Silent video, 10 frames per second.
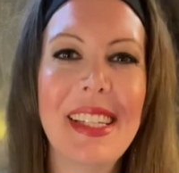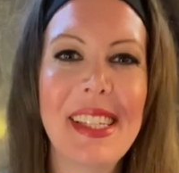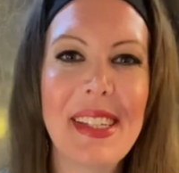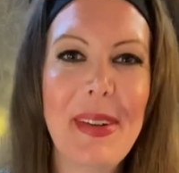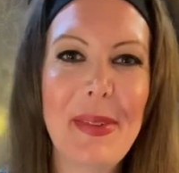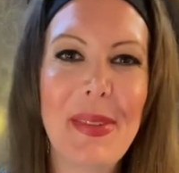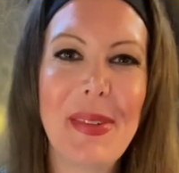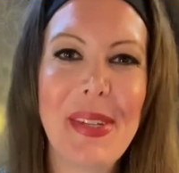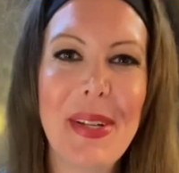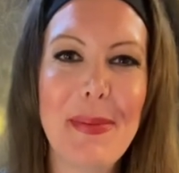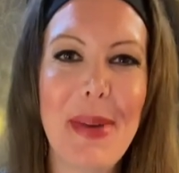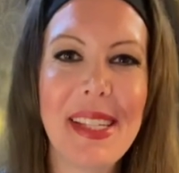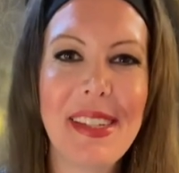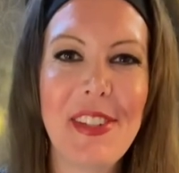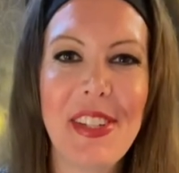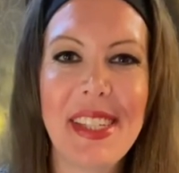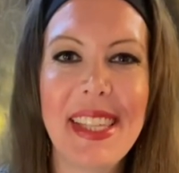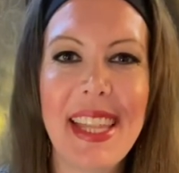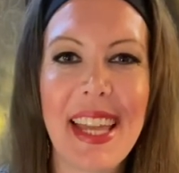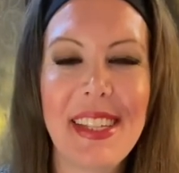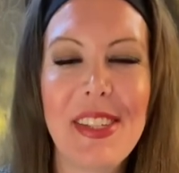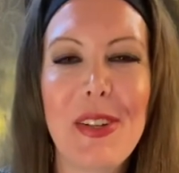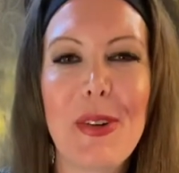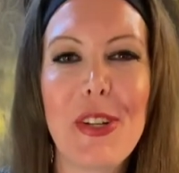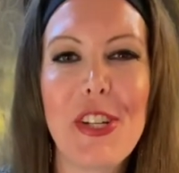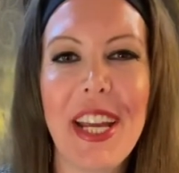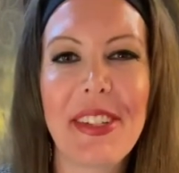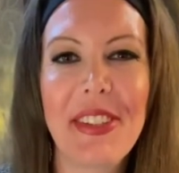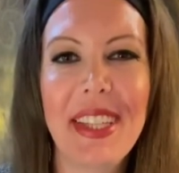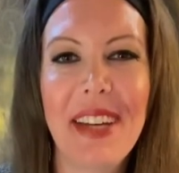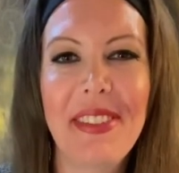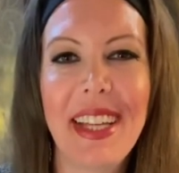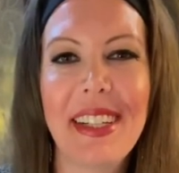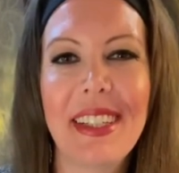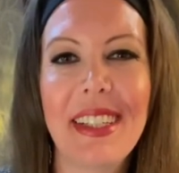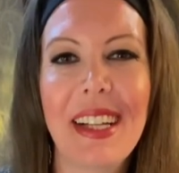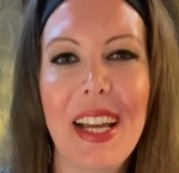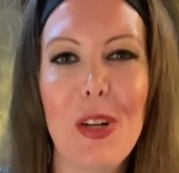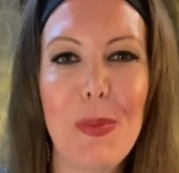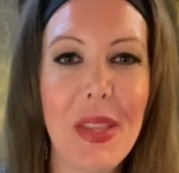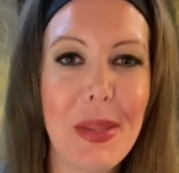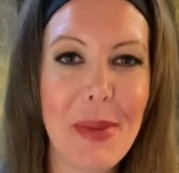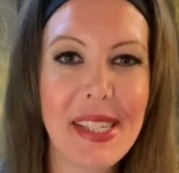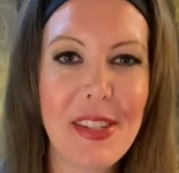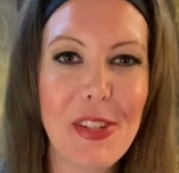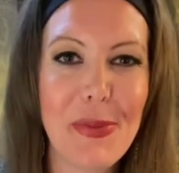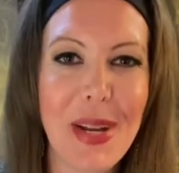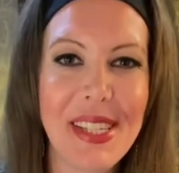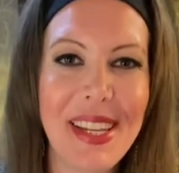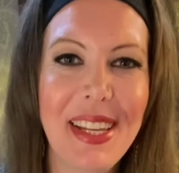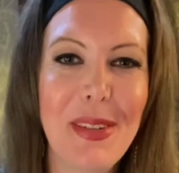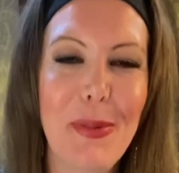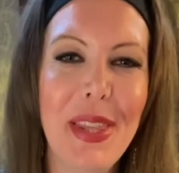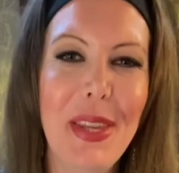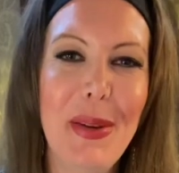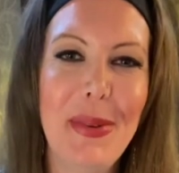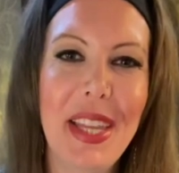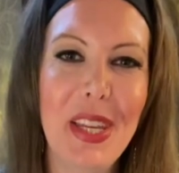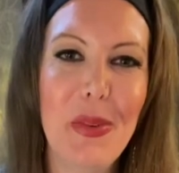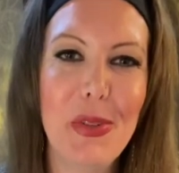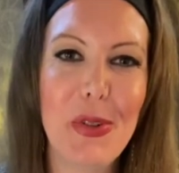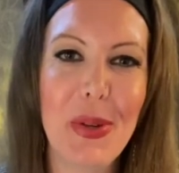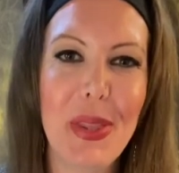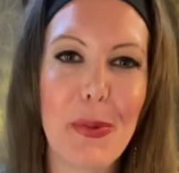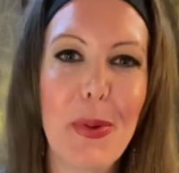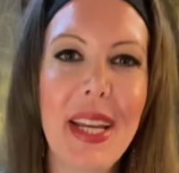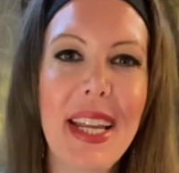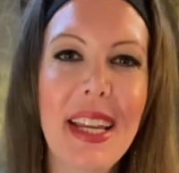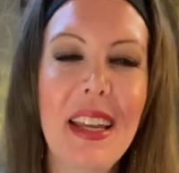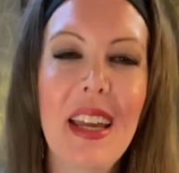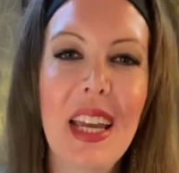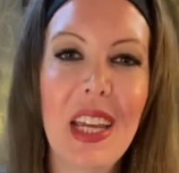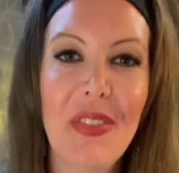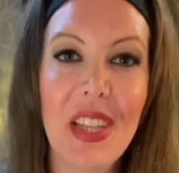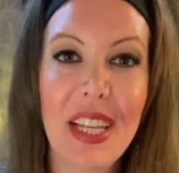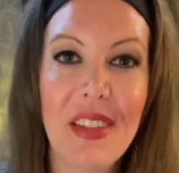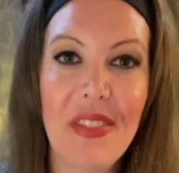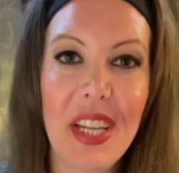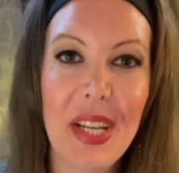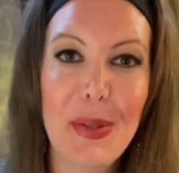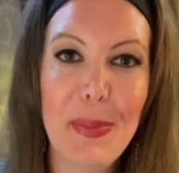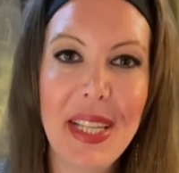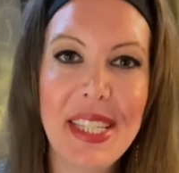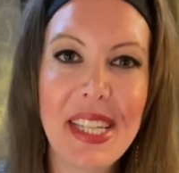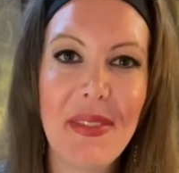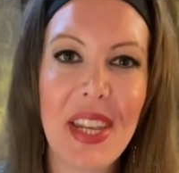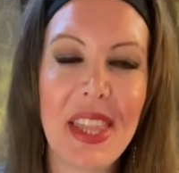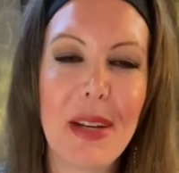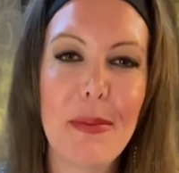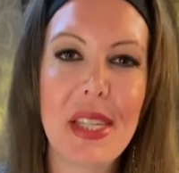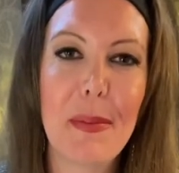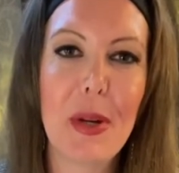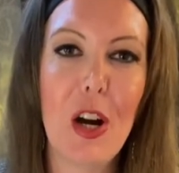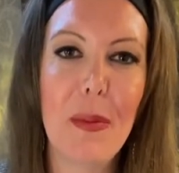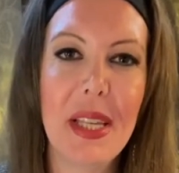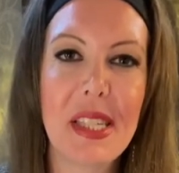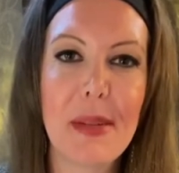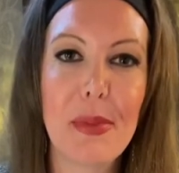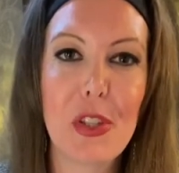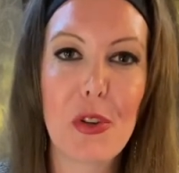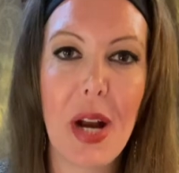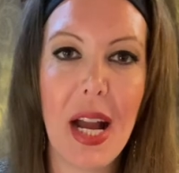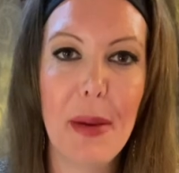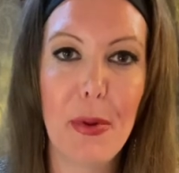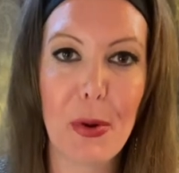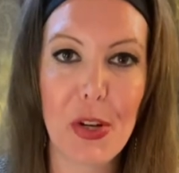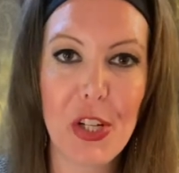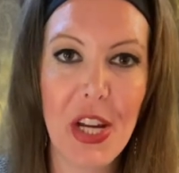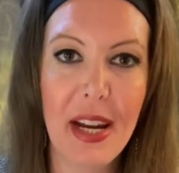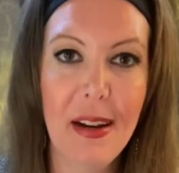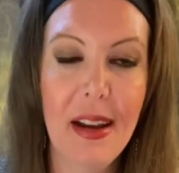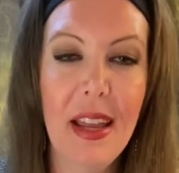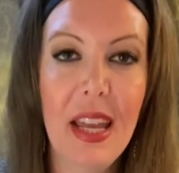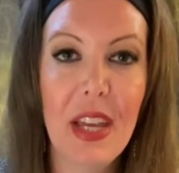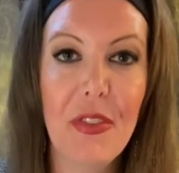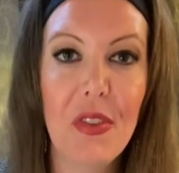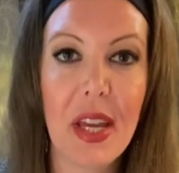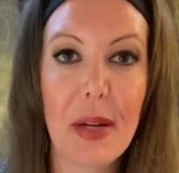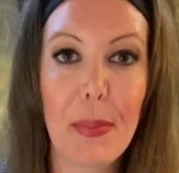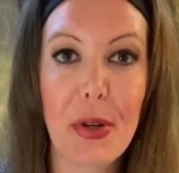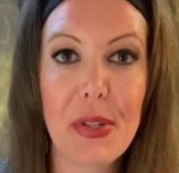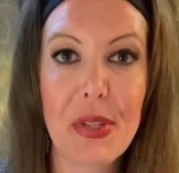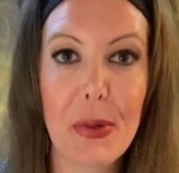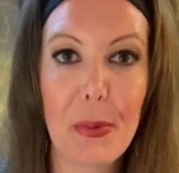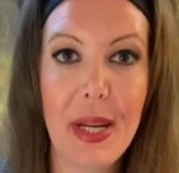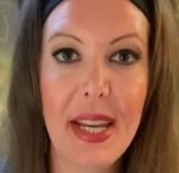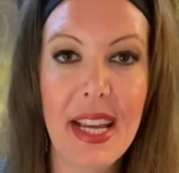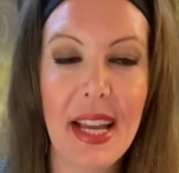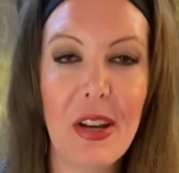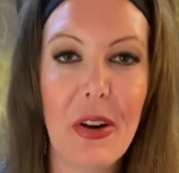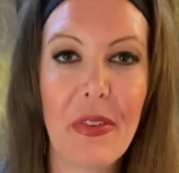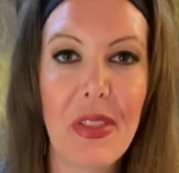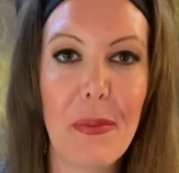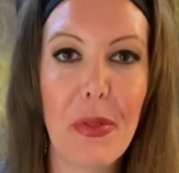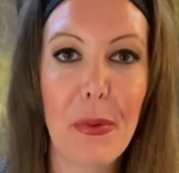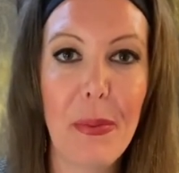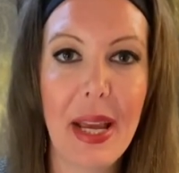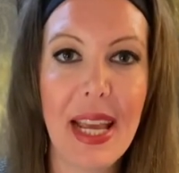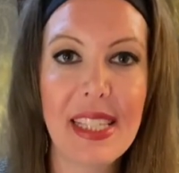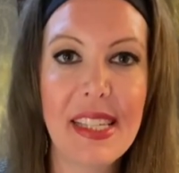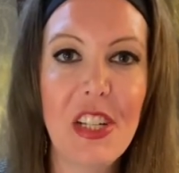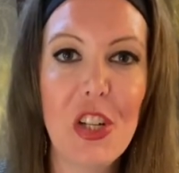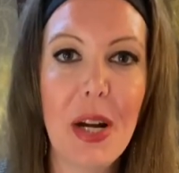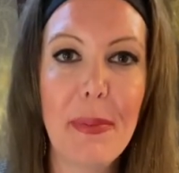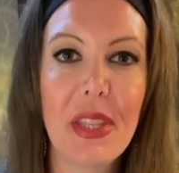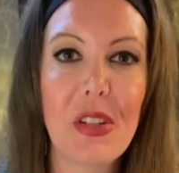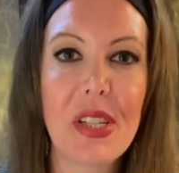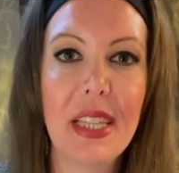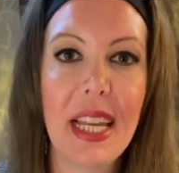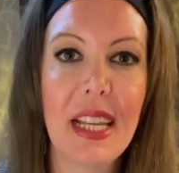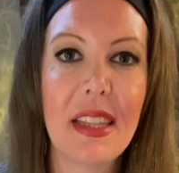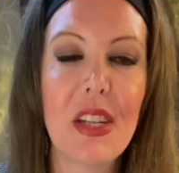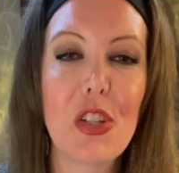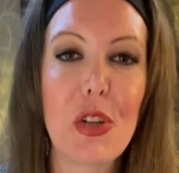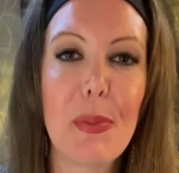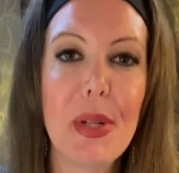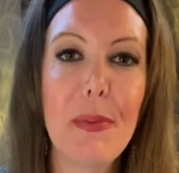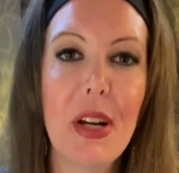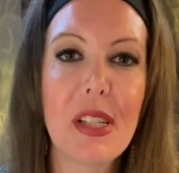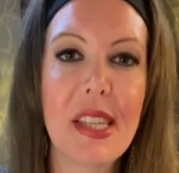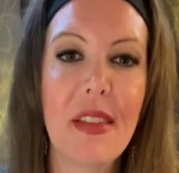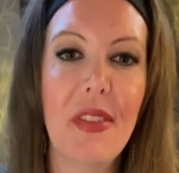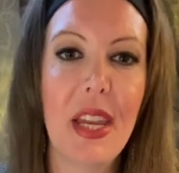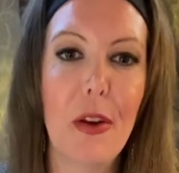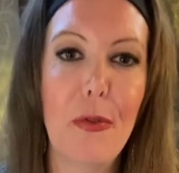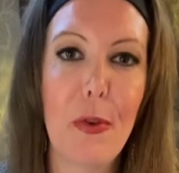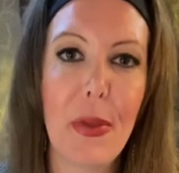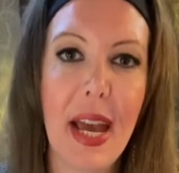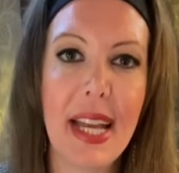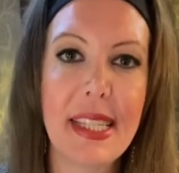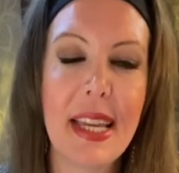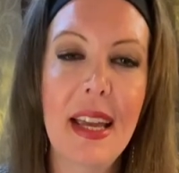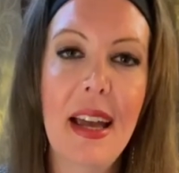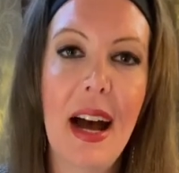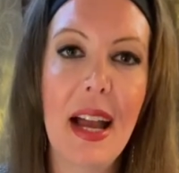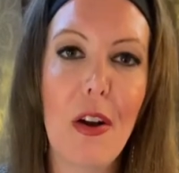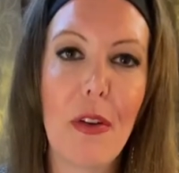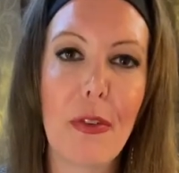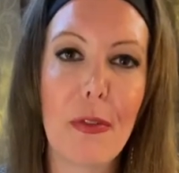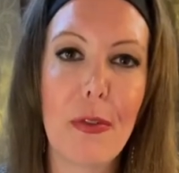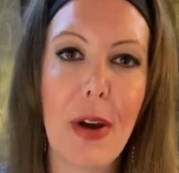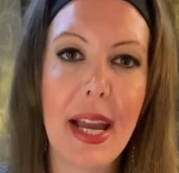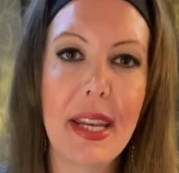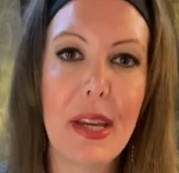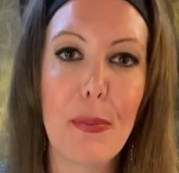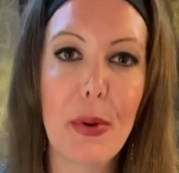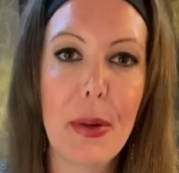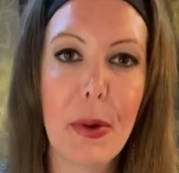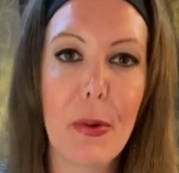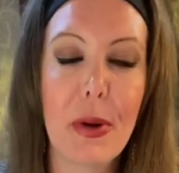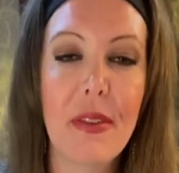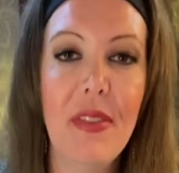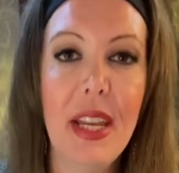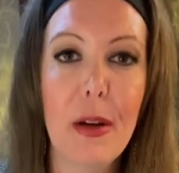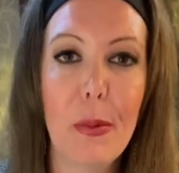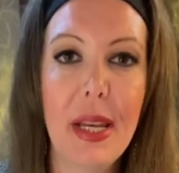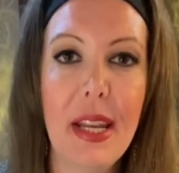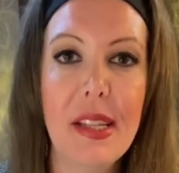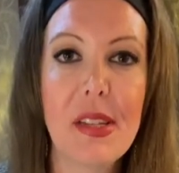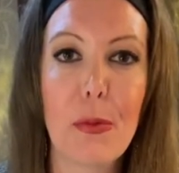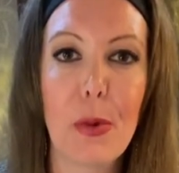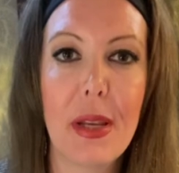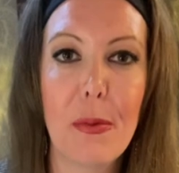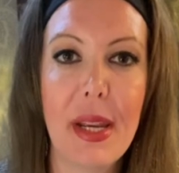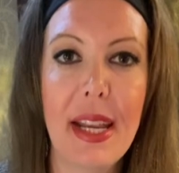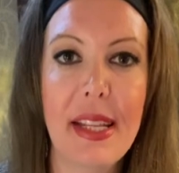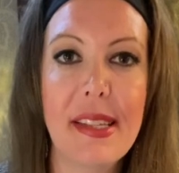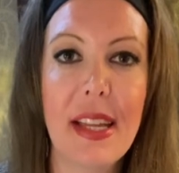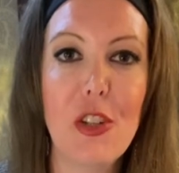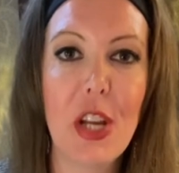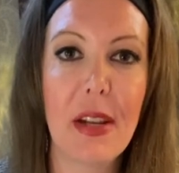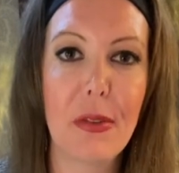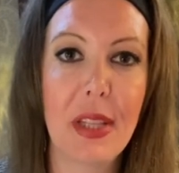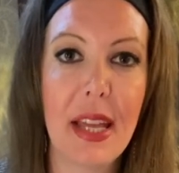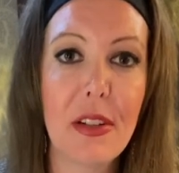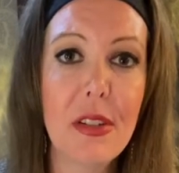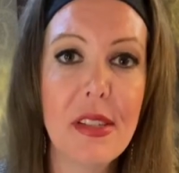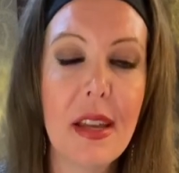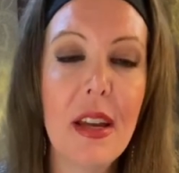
So, those are your messages, and that is your channeled love letter. I hope that the messages resonated with you and that you enjoyed the reading. If you liked the video, please give it a thumbs up, comment, subscribe, or share. If you'd like a personal reading, I offer them through my Etsy shop, and there's a link in the description box of the video for that. I offer a variety of pre recorded video readings, written readings, and channeled letters.